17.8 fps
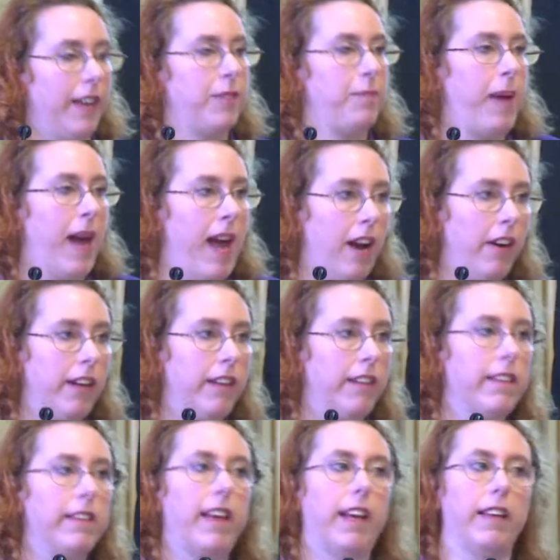As
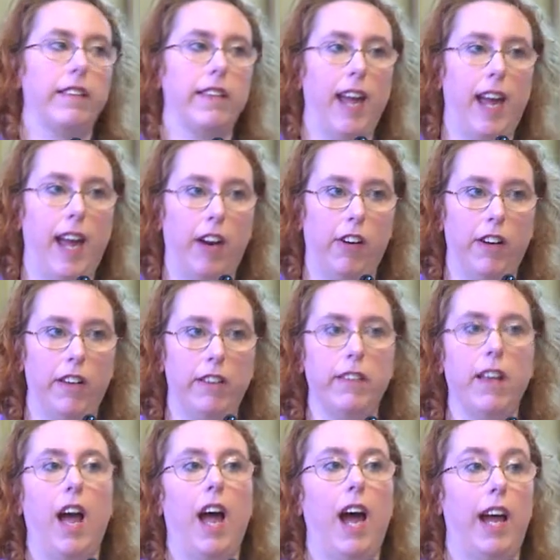parents, as
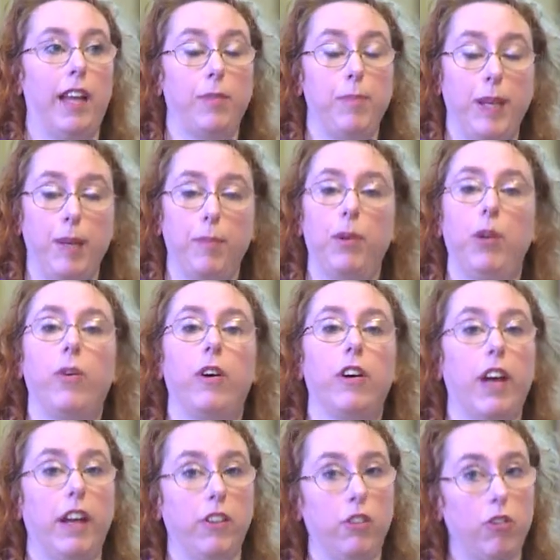carers, as people who are
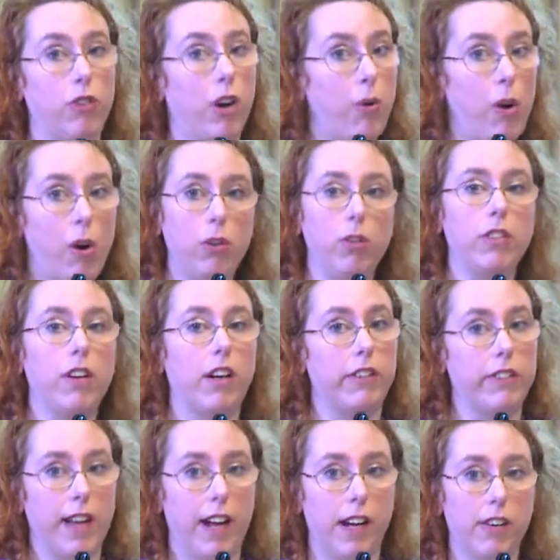going to grow old
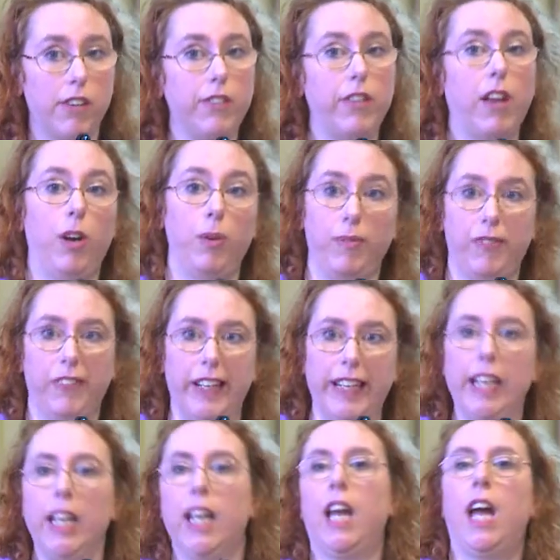ourselves,
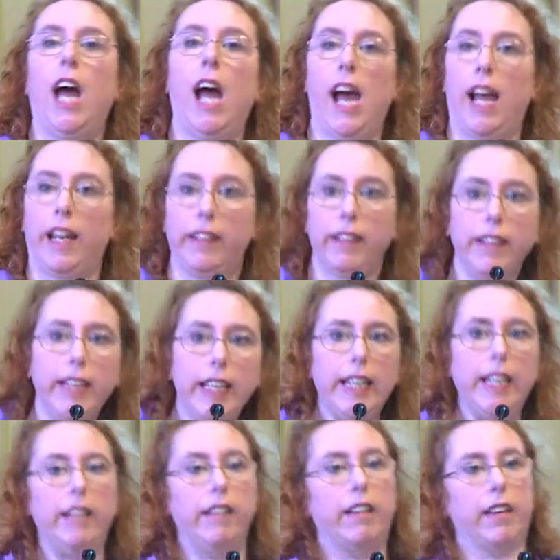hopefully, and
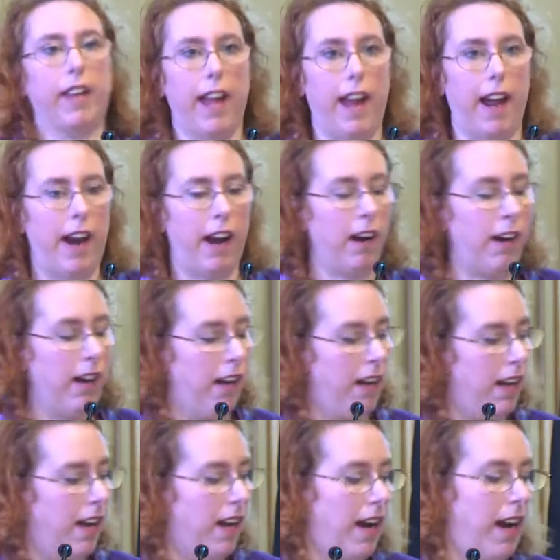need care,
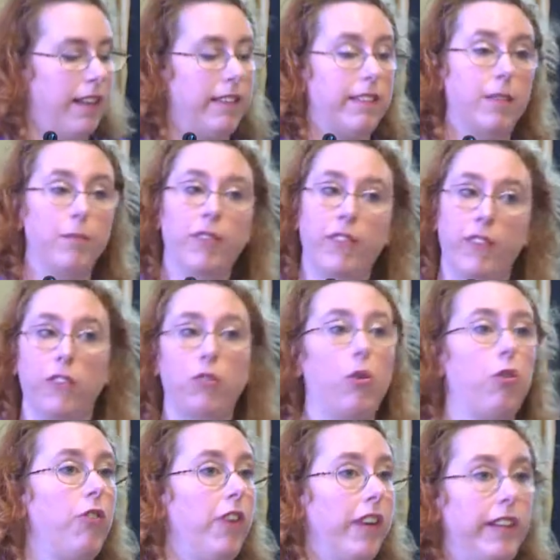and some of us
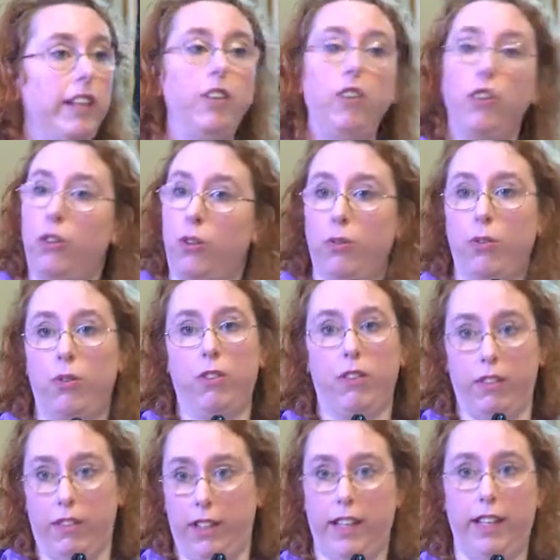already do
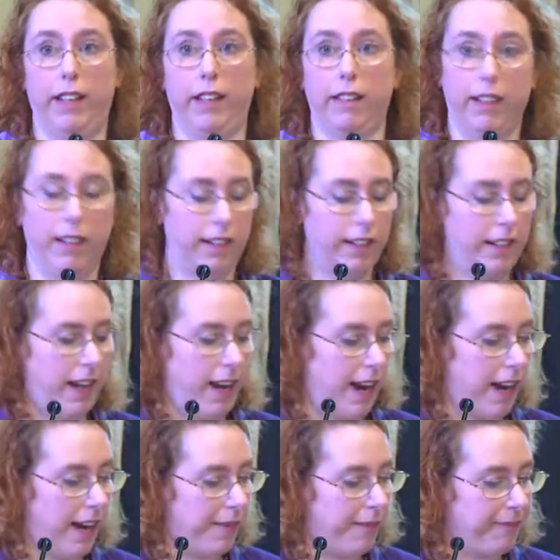need
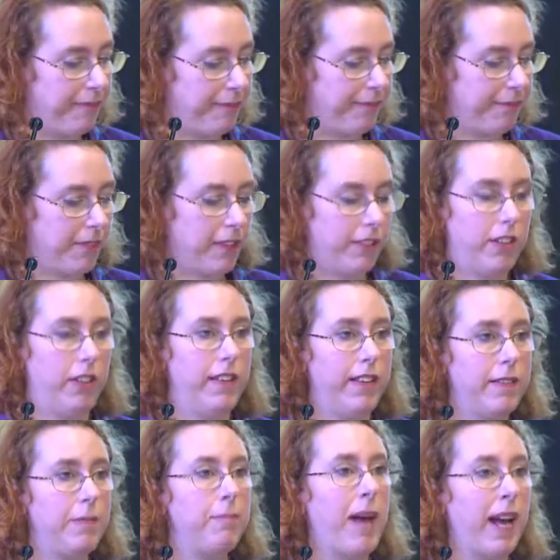care. So
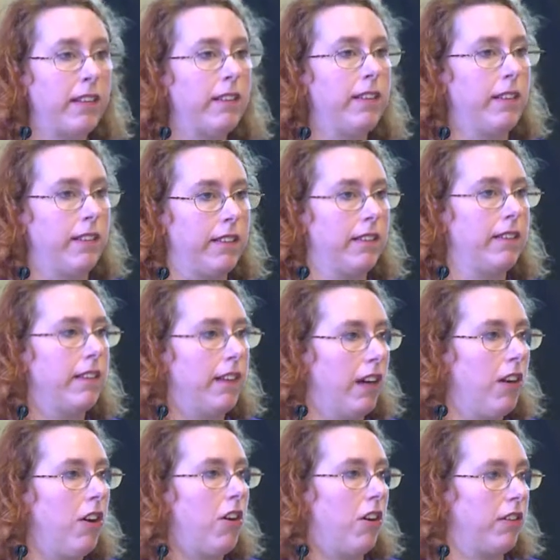this matters
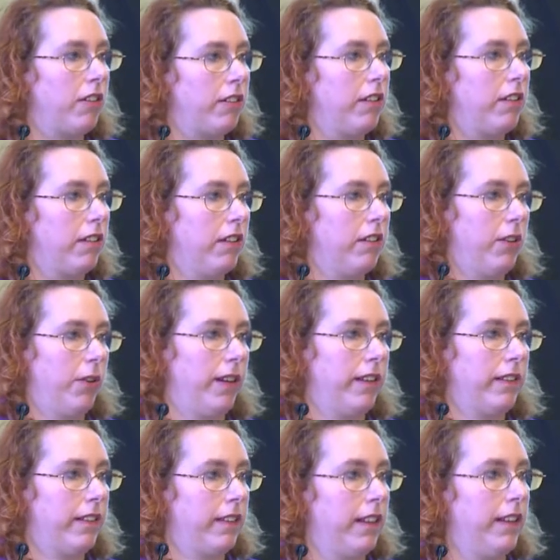a lot to
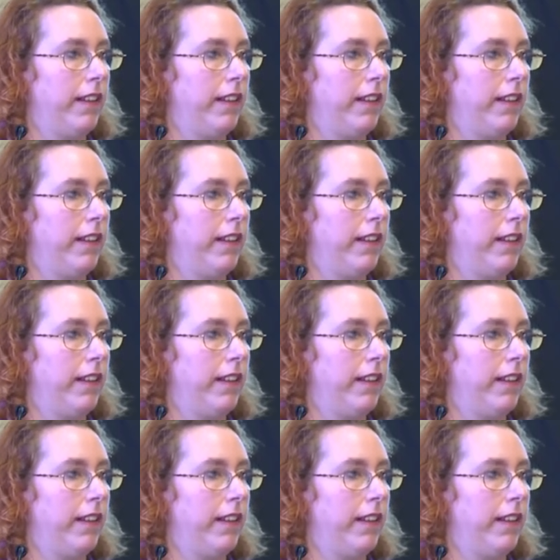us.